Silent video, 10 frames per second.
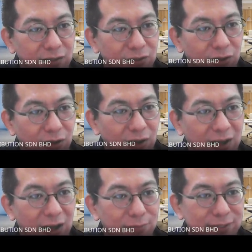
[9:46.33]
so
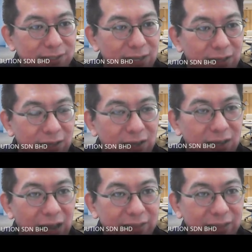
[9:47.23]
account preset
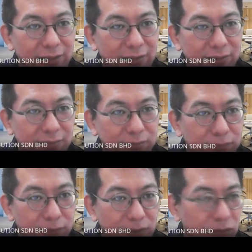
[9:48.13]
here I did
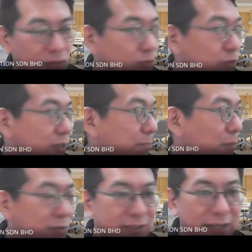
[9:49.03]
do the
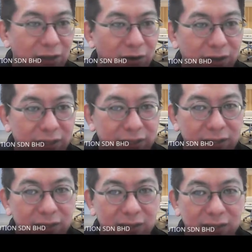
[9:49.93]
posting
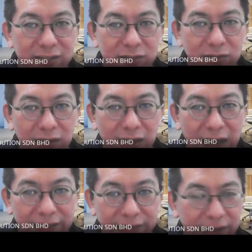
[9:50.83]
already. Is
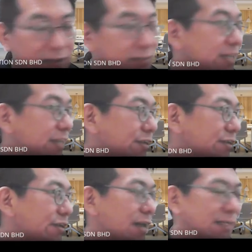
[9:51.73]
under
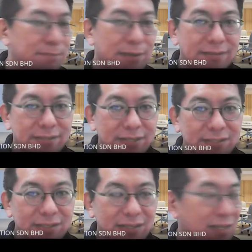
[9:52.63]
general
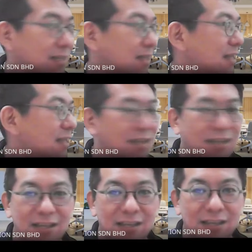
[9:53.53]
expenses.
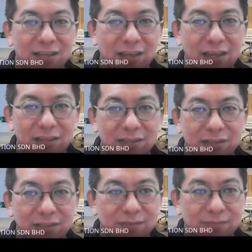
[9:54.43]
Okay,
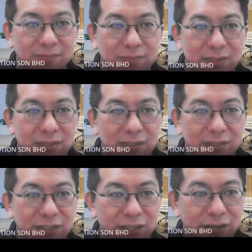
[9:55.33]

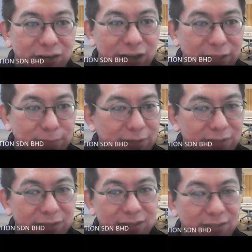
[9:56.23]
general
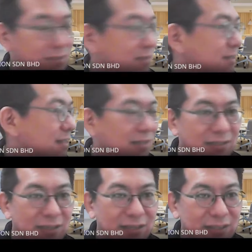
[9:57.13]
expenses
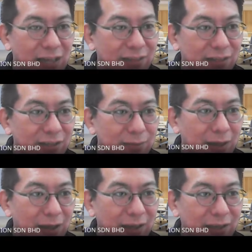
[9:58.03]
is under
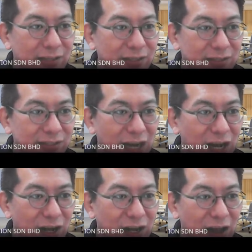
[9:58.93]
my chart